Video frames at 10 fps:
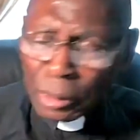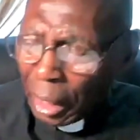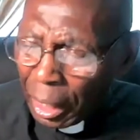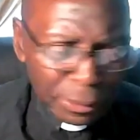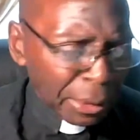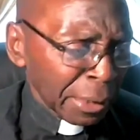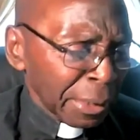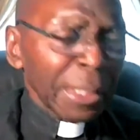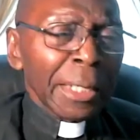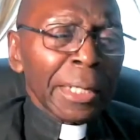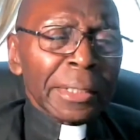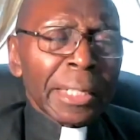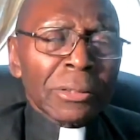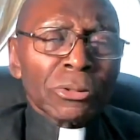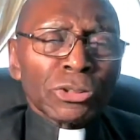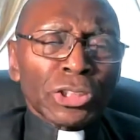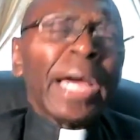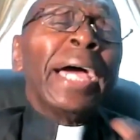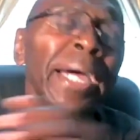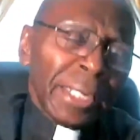God can
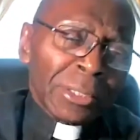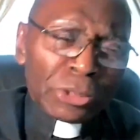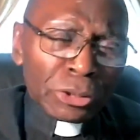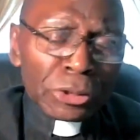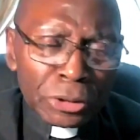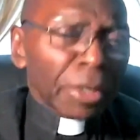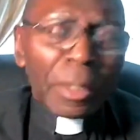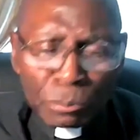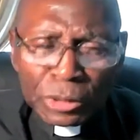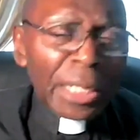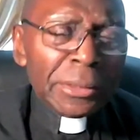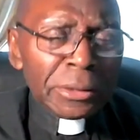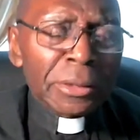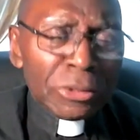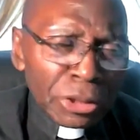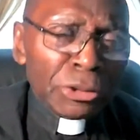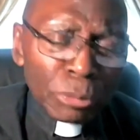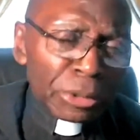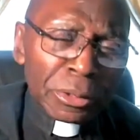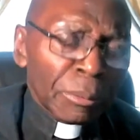change circumstances and
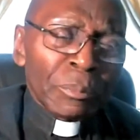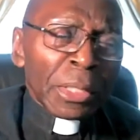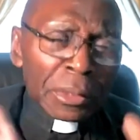situations